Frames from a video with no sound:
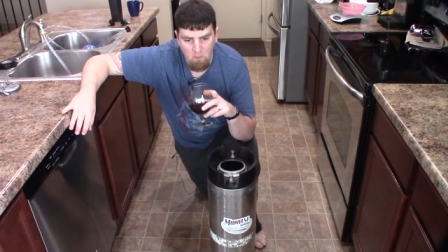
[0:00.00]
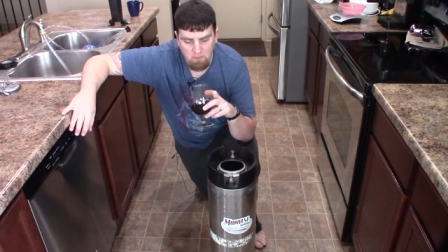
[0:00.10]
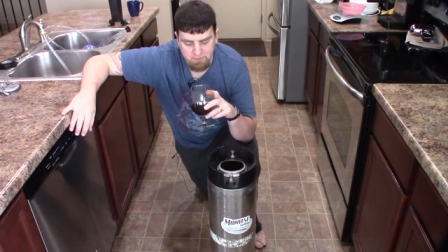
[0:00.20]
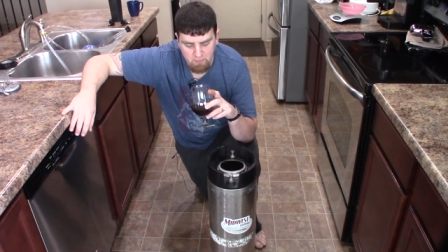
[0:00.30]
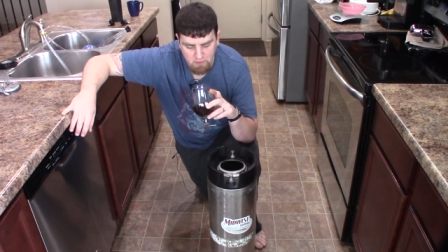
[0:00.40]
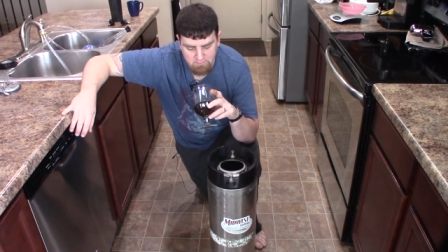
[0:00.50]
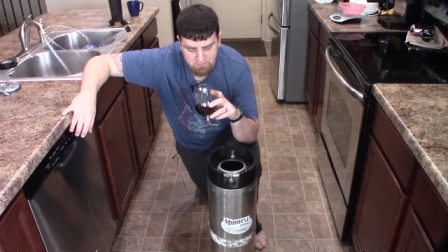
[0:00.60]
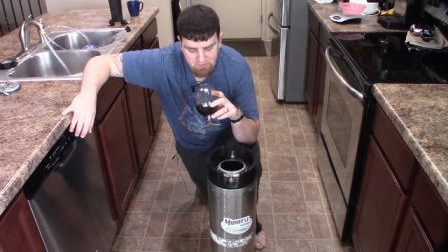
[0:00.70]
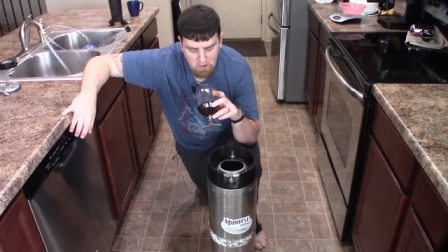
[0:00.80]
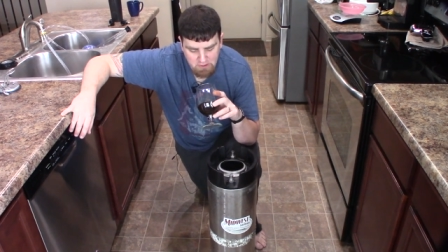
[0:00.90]
almost more
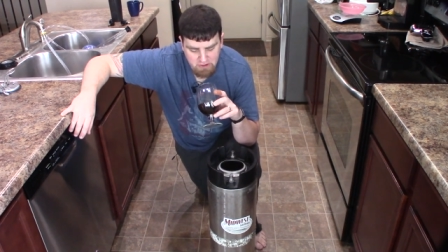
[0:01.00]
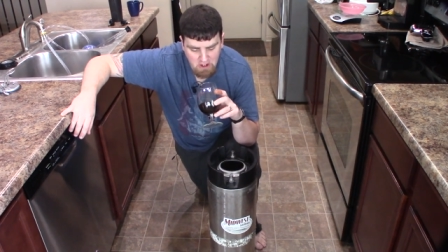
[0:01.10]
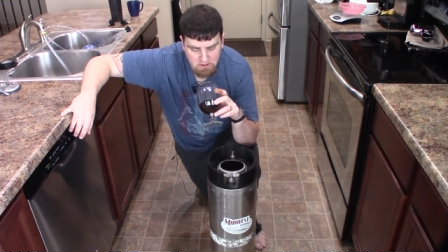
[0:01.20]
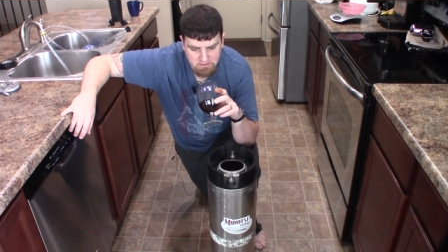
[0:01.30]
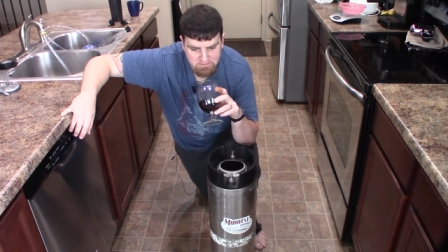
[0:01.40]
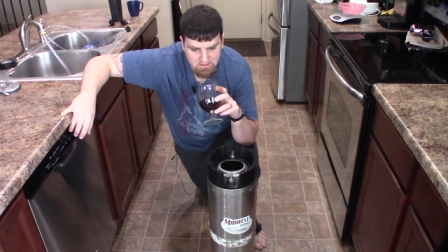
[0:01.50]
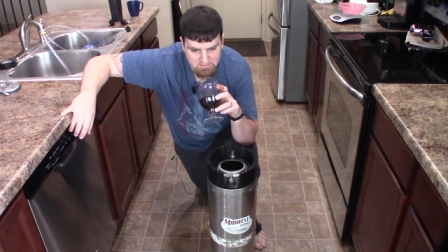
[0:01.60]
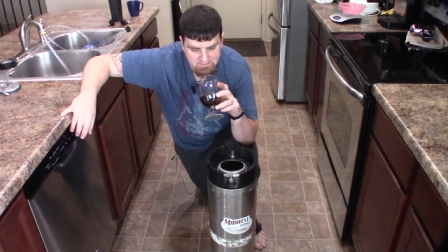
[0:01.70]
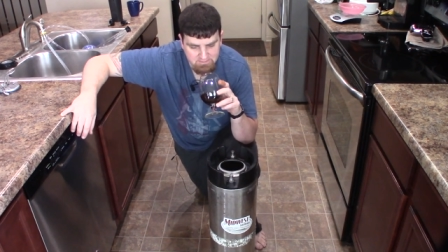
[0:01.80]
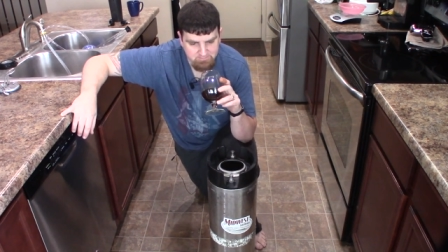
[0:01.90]
of a dark chocolate
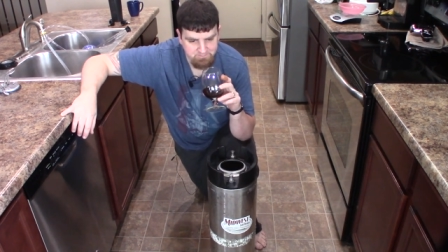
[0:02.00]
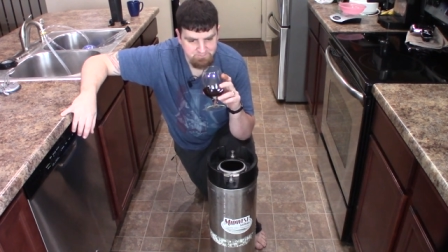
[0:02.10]
taste.